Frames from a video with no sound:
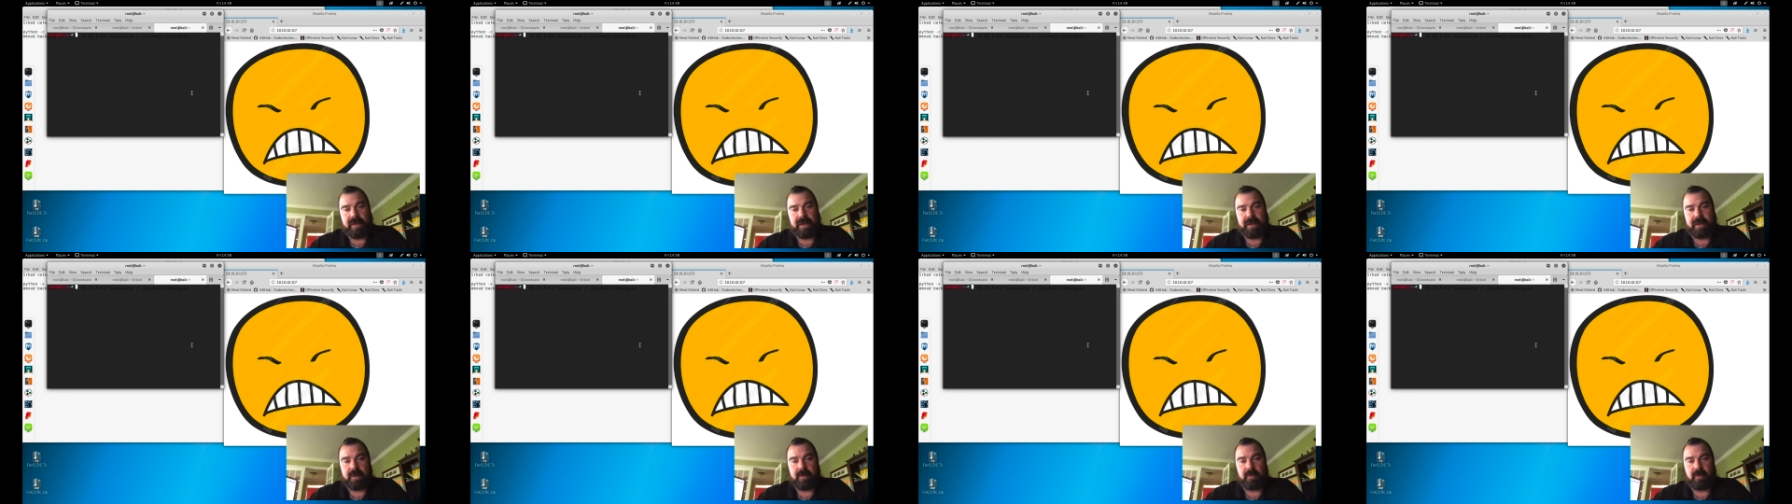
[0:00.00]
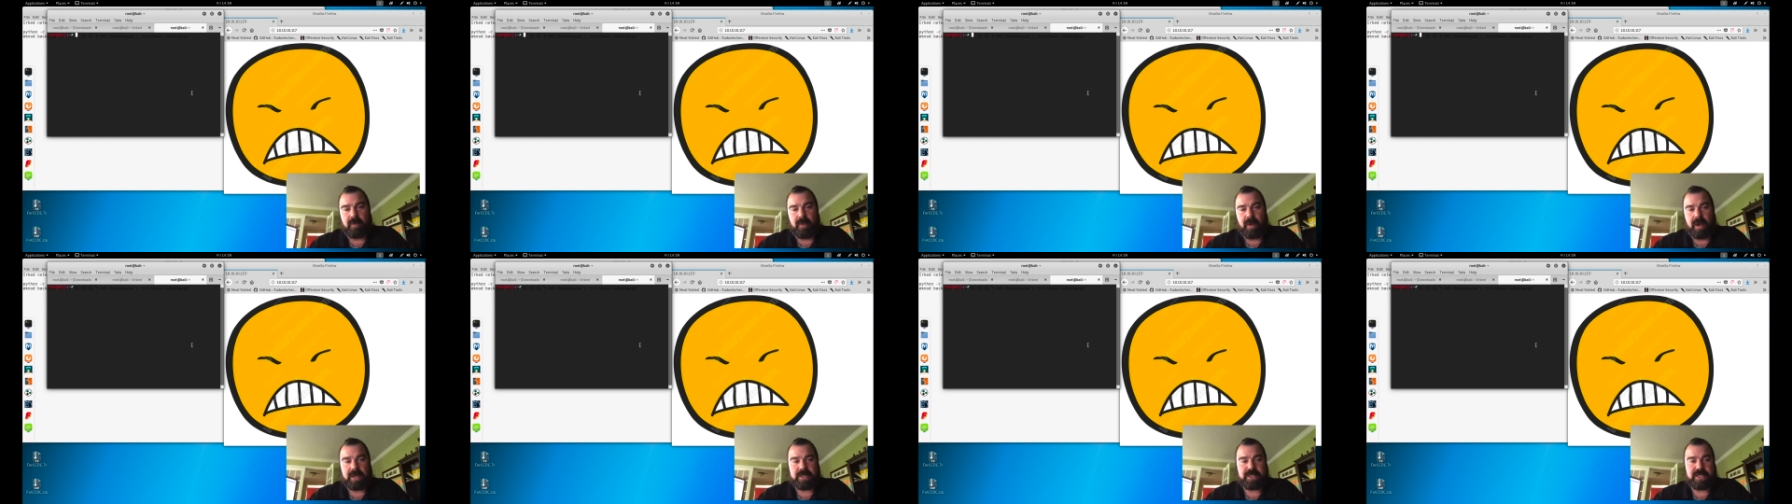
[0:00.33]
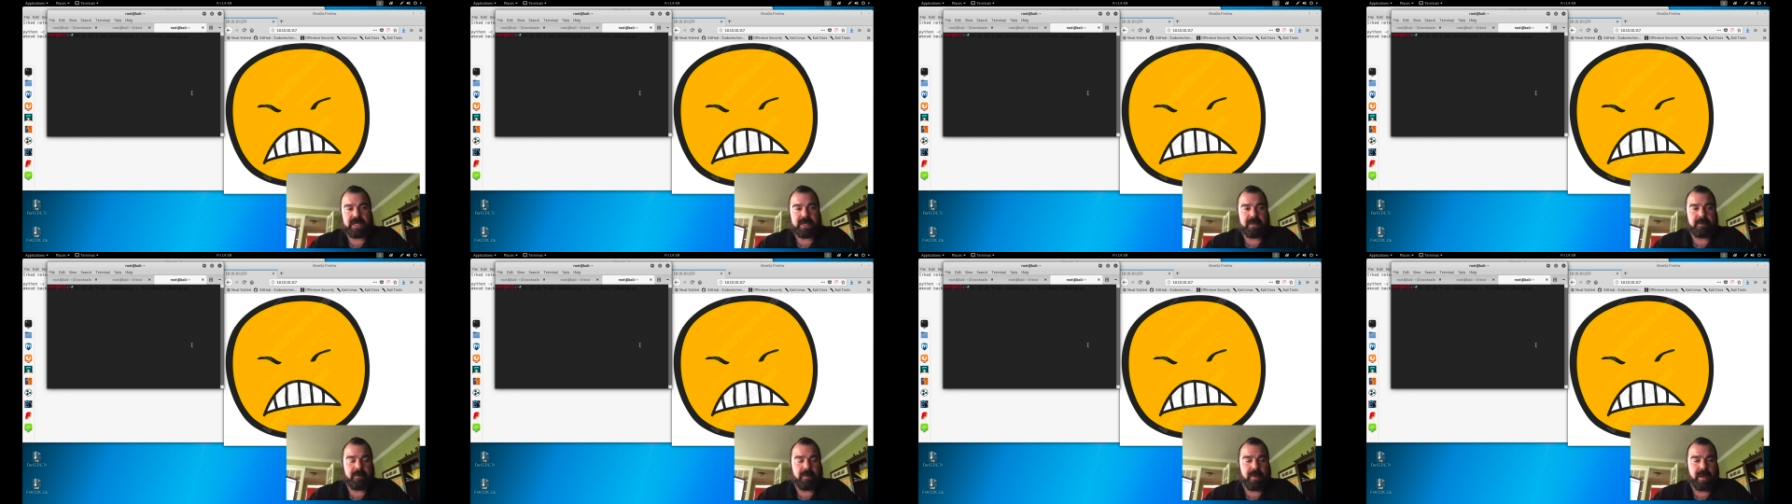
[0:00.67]
and you're
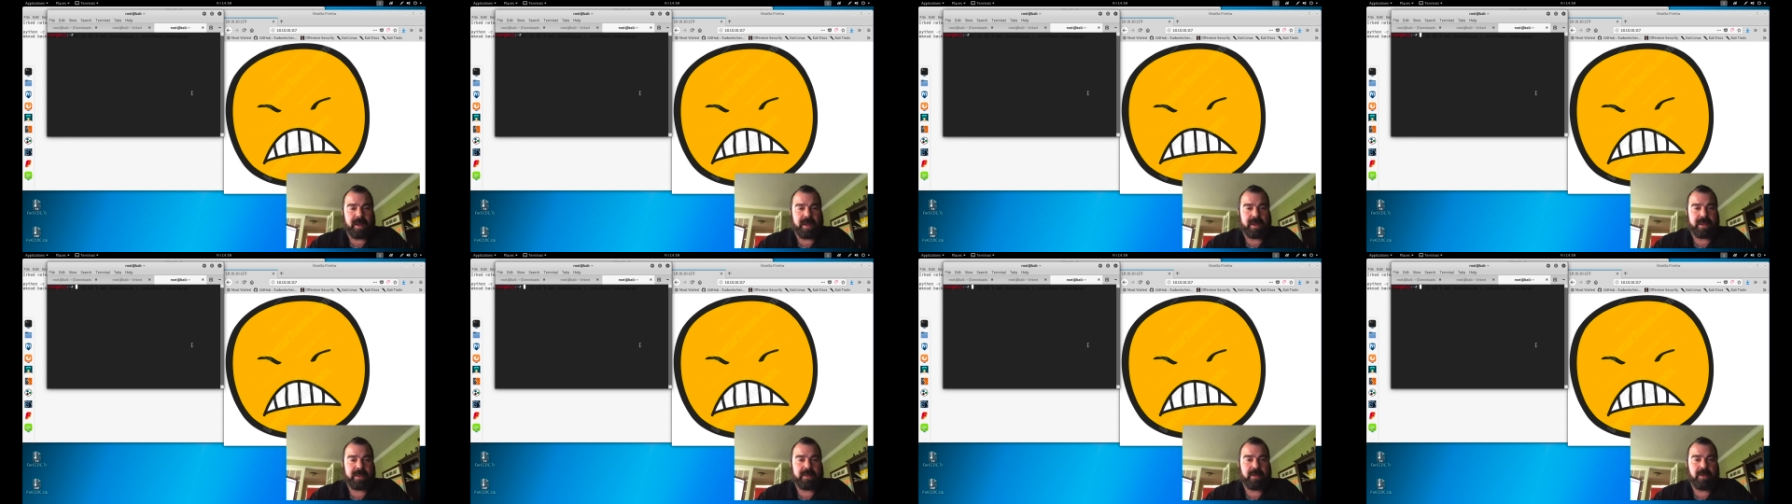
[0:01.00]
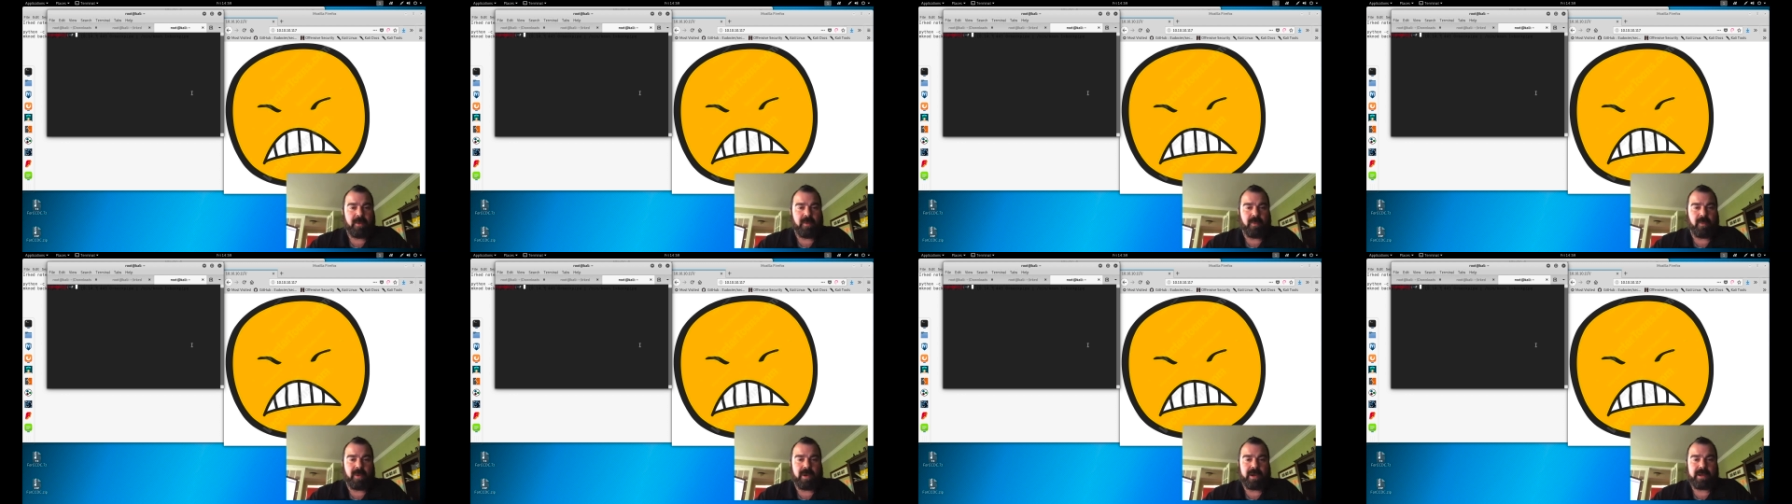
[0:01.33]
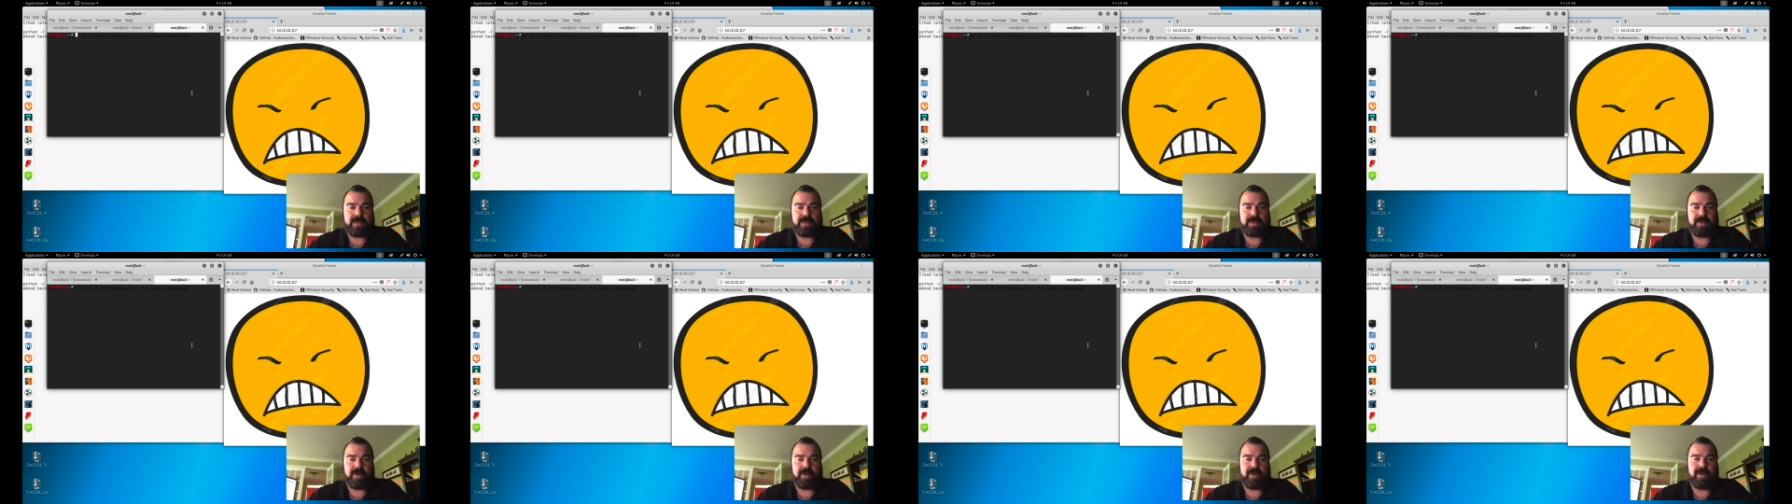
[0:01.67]
watching my
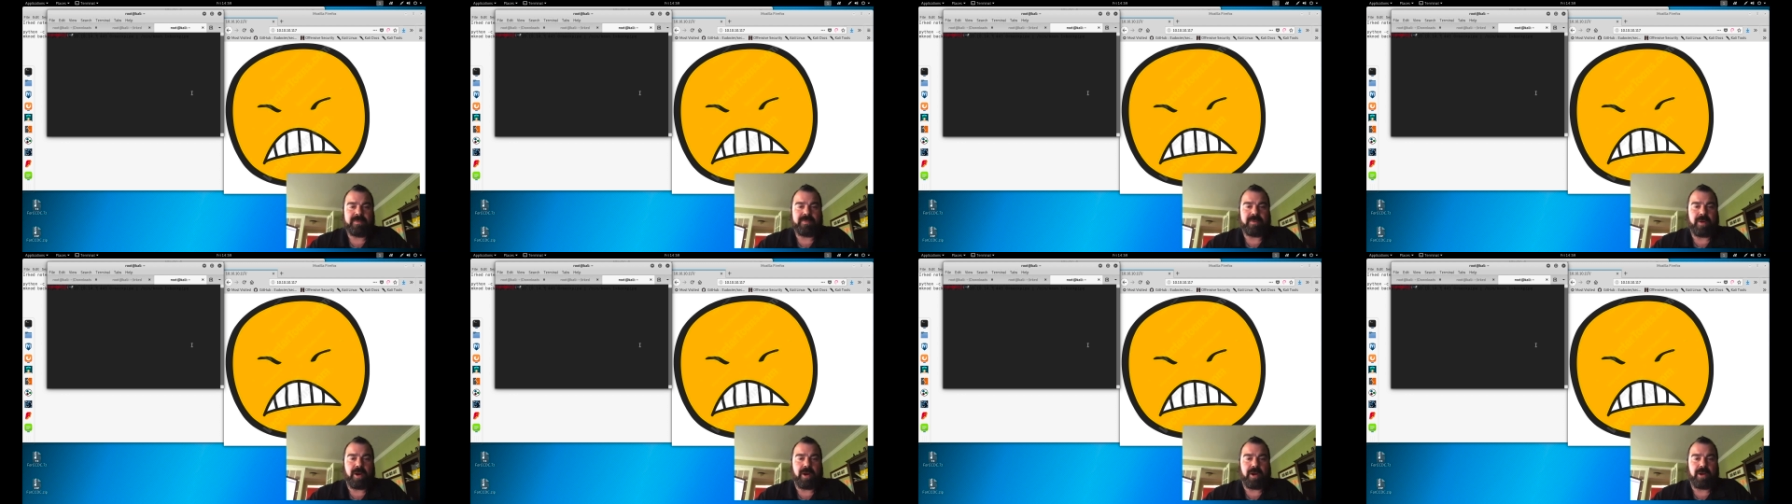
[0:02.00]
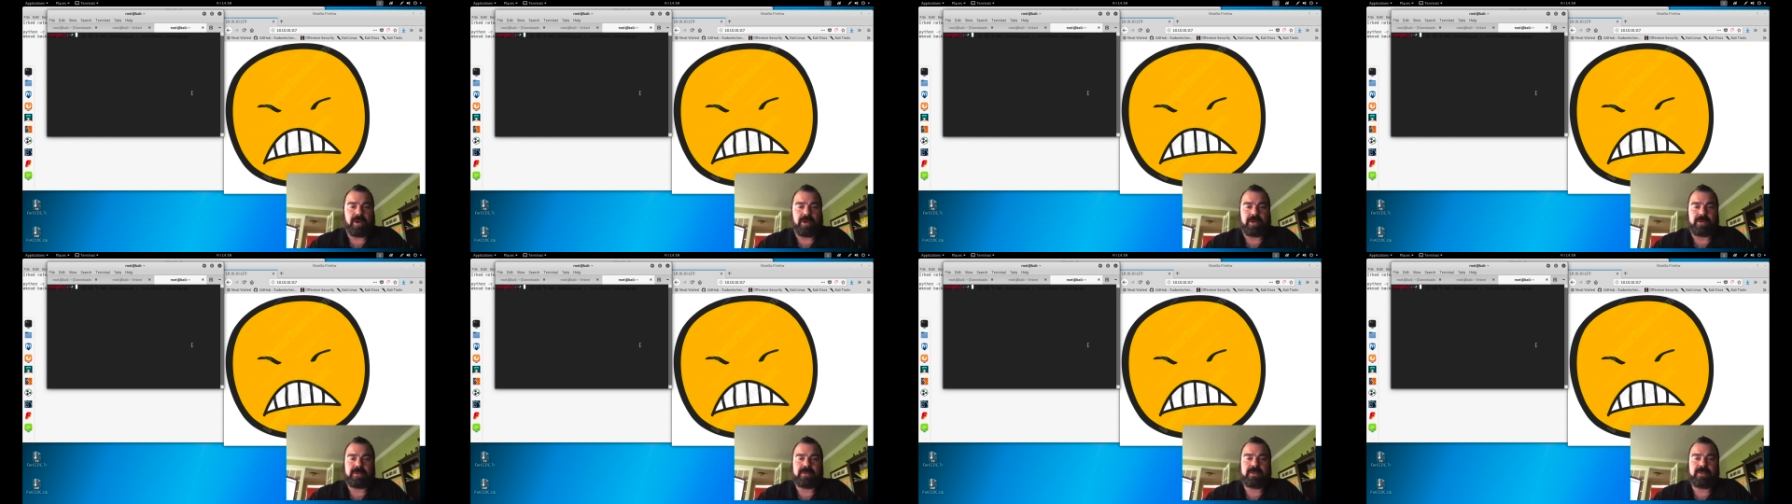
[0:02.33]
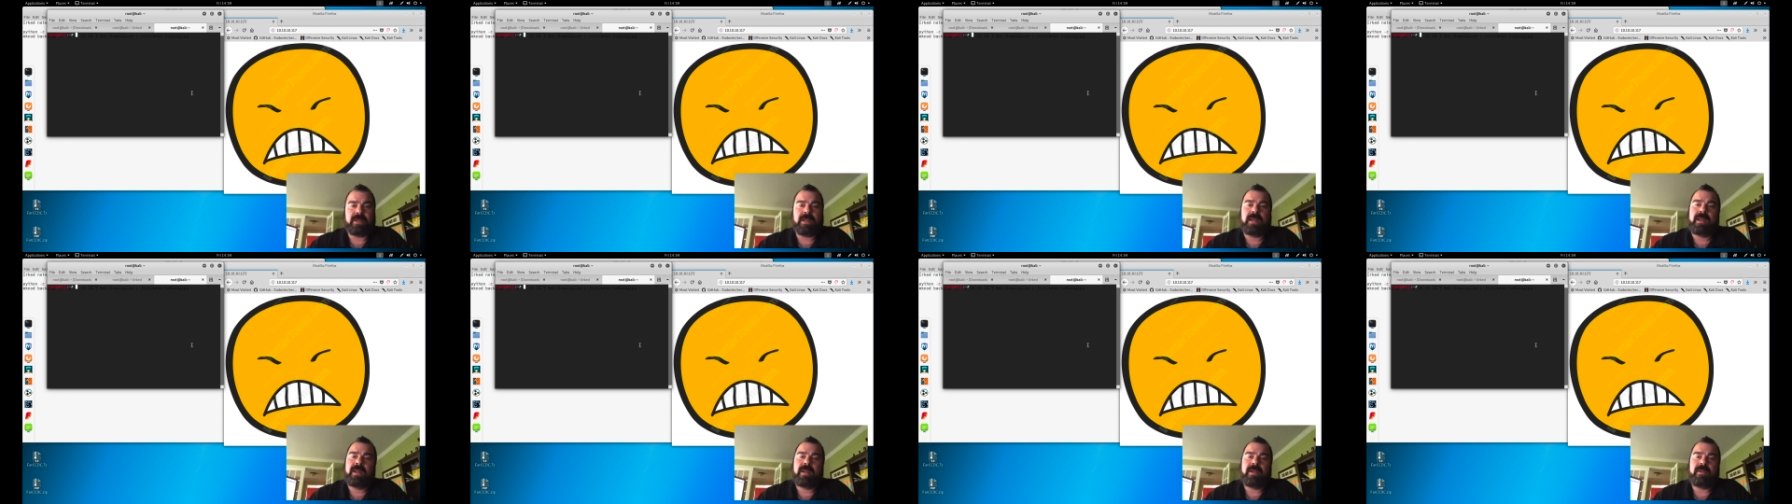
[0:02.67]
walkthrough of
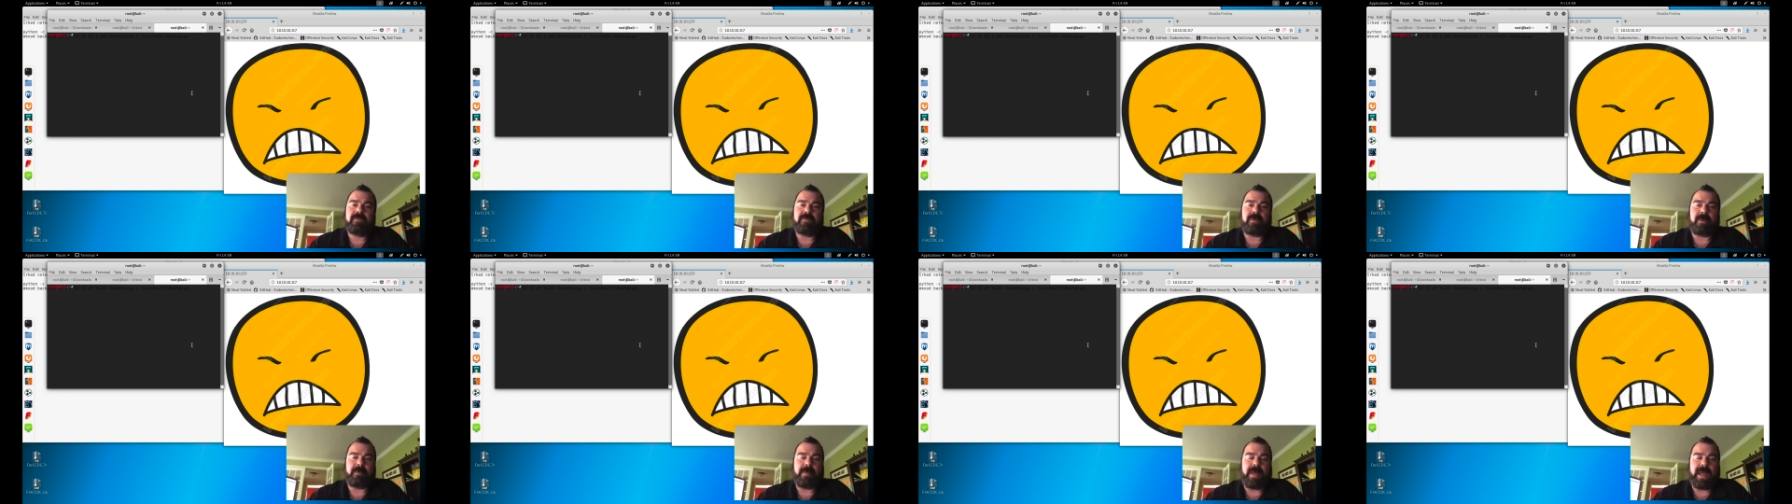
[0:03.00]
Irked from